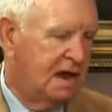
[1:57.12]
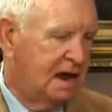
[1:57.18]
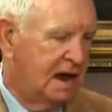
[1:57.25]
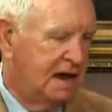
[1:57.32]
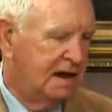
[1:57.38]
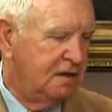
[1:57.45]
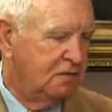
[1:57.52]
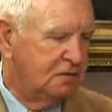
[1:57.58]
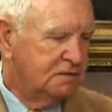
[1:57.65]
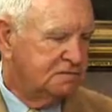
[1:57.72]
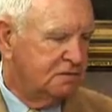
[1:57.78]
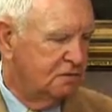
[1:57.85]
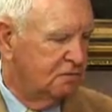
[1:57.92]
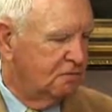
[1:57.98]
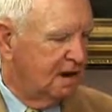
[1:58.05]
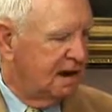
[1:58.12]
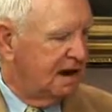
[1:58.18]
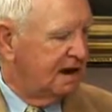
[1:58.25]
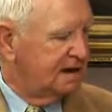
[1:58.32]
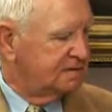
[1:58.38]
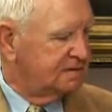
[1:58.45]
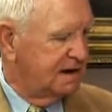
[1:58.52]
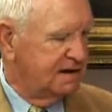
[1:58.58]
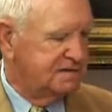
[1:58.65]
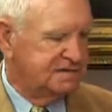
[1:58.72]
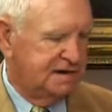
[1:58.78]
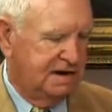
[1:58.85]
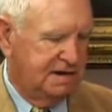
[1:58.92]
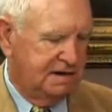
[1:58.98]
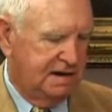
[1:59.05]
And he also has a
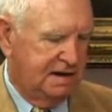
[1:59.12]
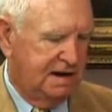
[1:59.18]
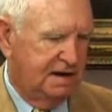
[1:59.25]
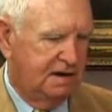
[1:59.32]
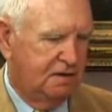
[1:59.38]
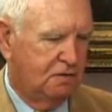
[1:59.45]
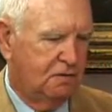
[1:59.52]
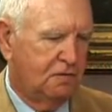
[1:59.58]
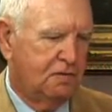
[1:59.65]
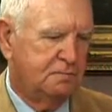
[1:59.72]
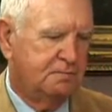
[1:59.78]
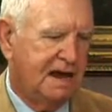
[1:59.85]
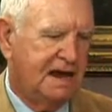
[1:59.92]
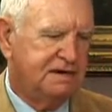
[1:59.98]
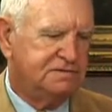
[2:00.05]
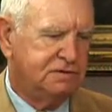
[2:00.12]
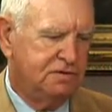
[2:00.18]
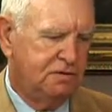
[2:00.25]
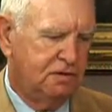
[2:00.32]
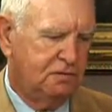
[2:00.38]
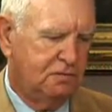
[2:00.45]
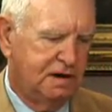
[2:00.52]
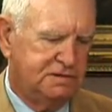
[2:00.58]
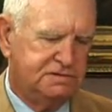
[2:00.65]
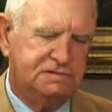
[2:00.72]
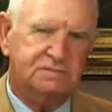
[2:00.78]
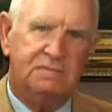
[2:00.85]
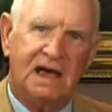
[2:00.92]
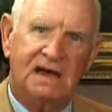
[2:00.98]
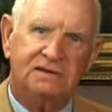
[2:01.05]
CD called Master Your
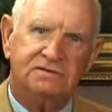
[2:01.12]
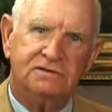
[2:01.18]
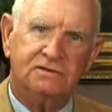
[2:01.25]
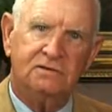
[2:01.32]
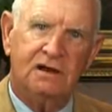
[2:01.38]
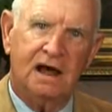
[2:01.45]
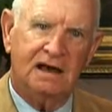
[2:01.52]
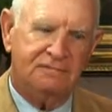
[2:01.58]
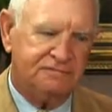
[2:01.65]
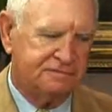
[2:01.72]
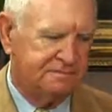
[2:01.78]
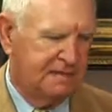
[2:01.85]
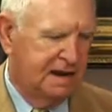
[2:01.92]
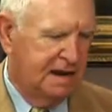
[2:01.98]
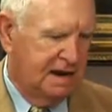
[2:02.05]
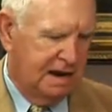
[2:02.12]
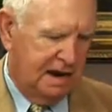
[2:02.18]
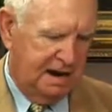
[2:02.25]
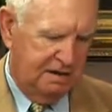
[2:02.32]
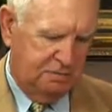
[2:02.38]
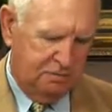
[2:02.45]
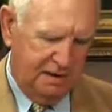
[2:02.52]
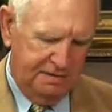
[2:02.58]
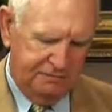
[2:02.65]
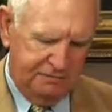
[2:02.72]
Questions, Master Your Life. And quite